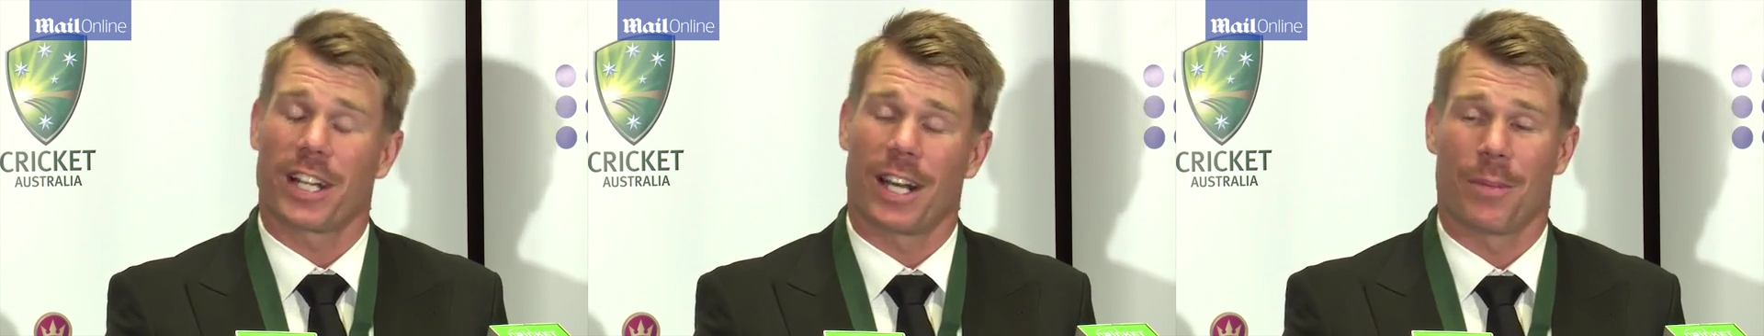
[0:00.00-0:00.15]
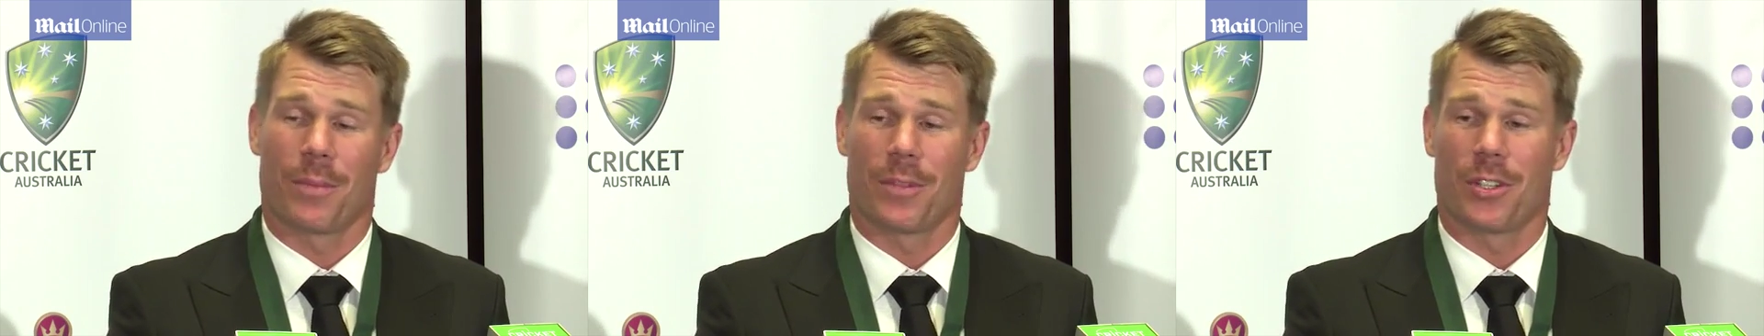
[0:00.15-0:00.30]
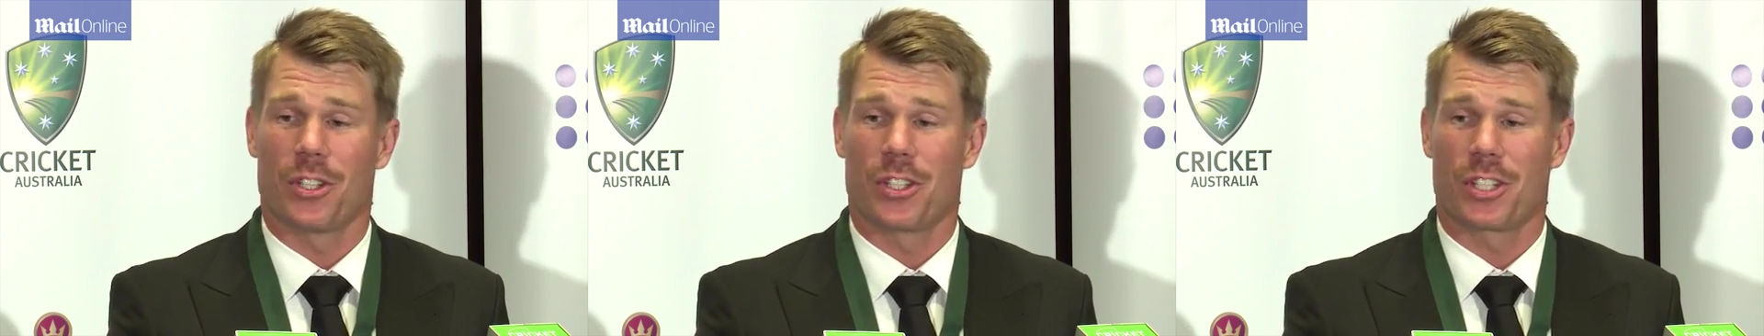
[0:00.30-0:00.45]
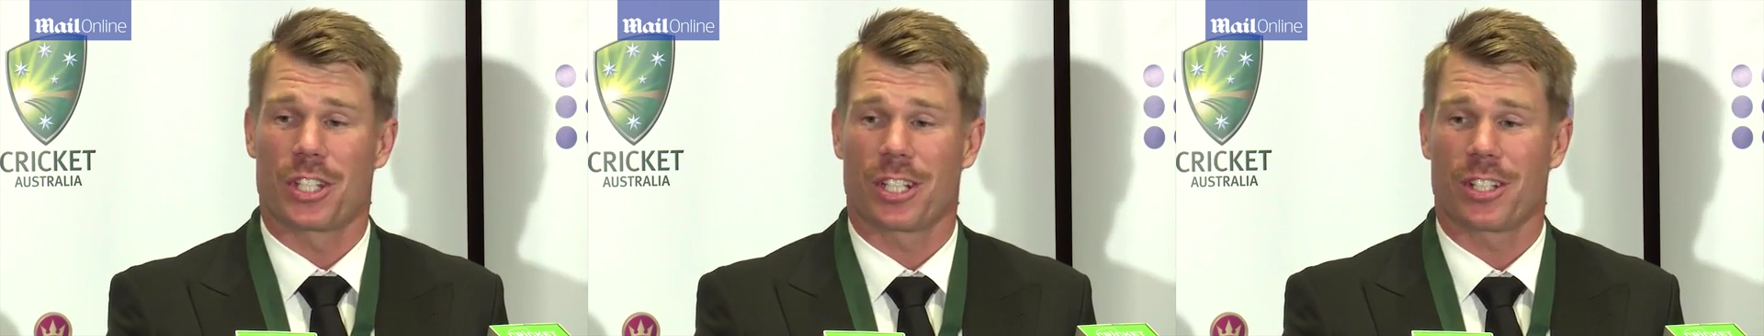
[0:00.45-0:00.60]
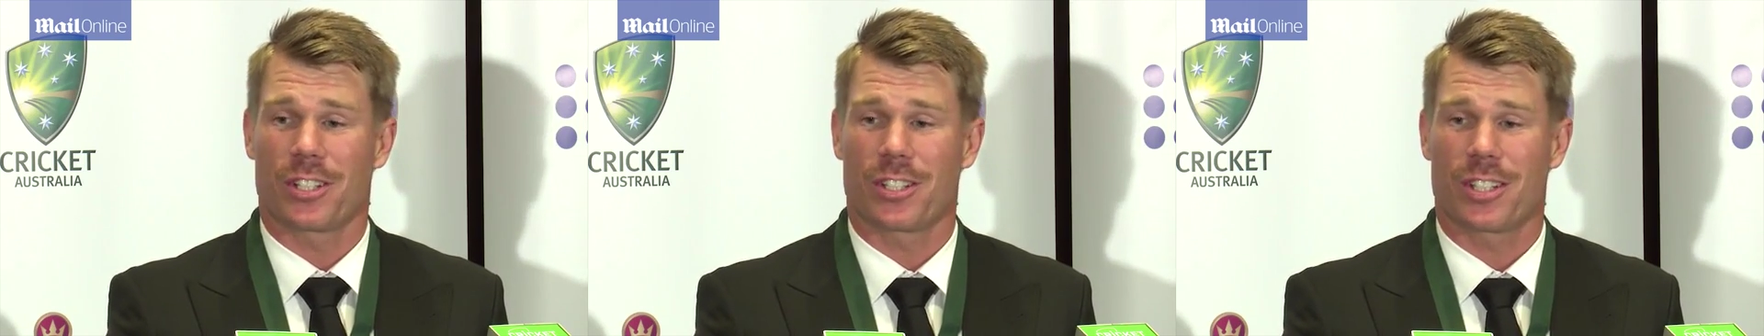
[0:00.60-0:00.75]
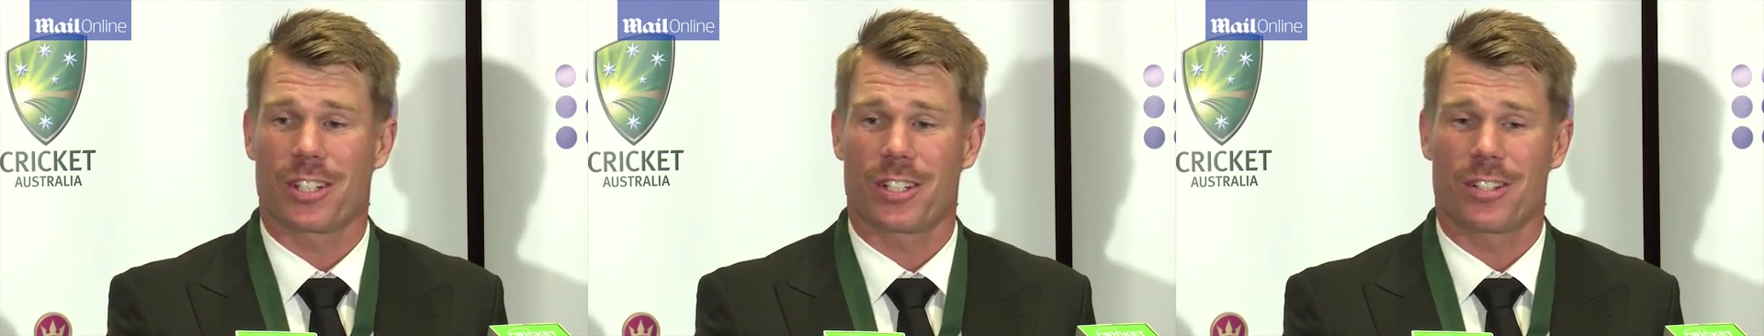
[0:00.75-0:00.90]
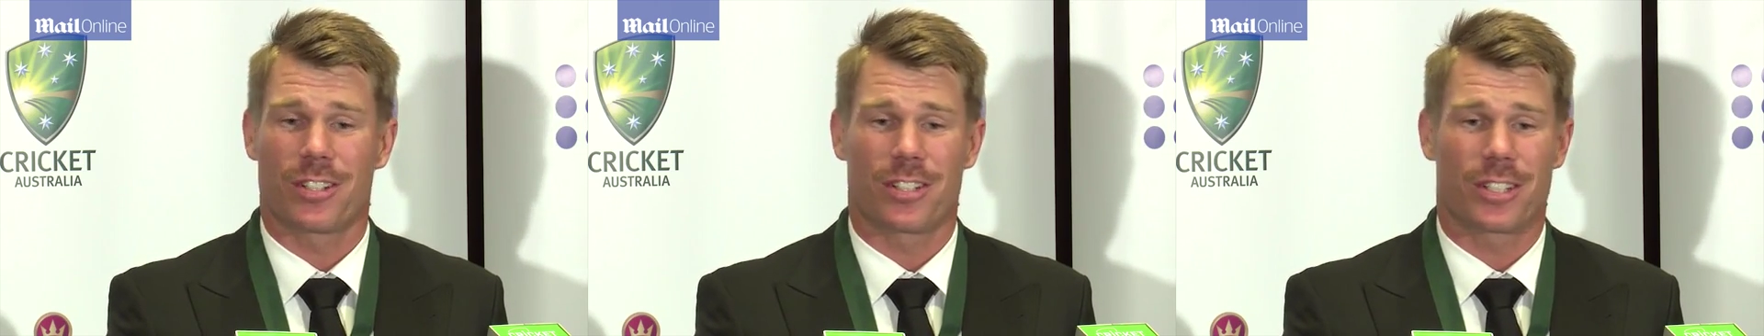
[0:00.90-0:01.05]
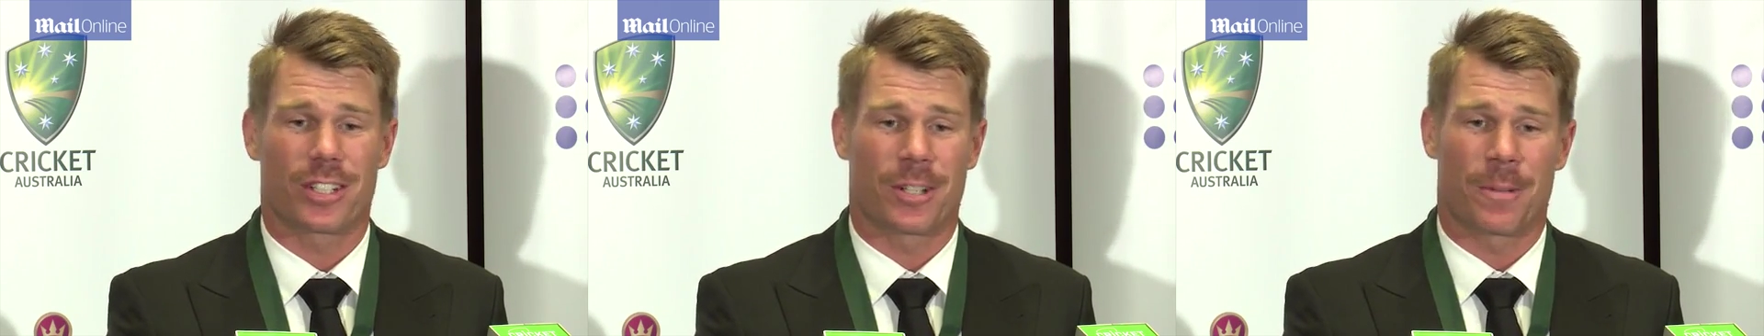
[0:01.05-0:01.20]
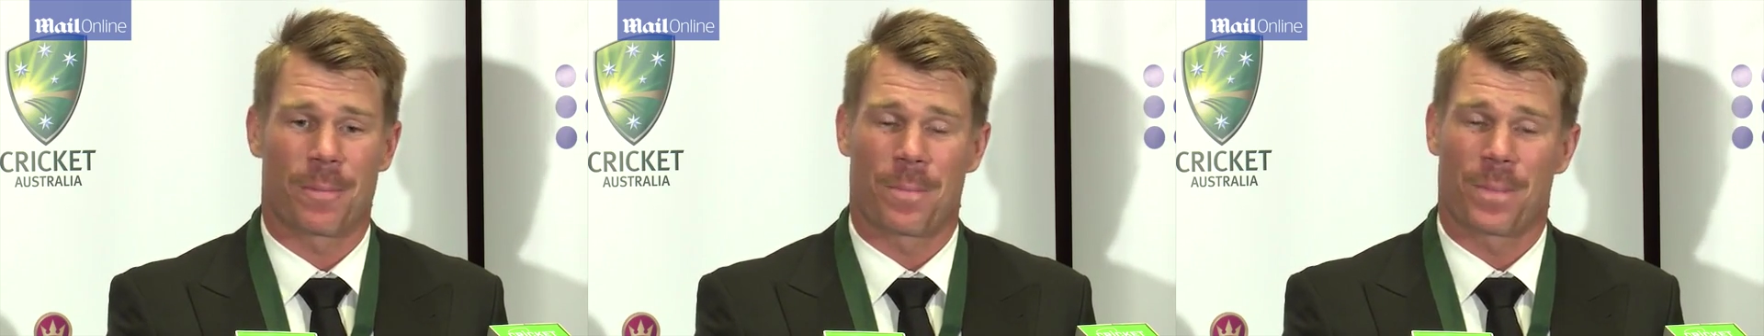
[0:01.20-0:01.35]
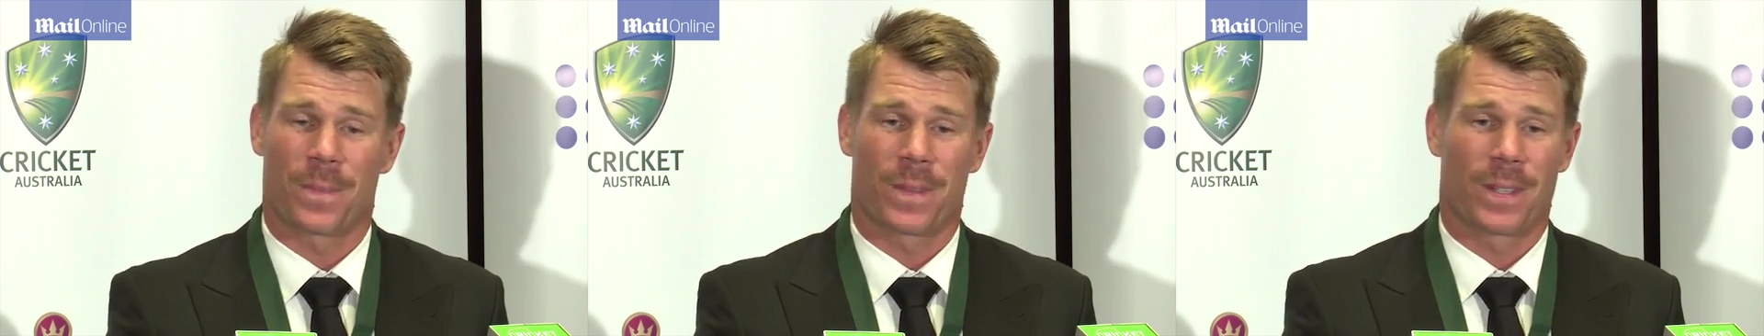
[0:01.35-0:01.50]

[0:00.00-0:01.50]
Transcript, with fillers: come the New Zealand series. And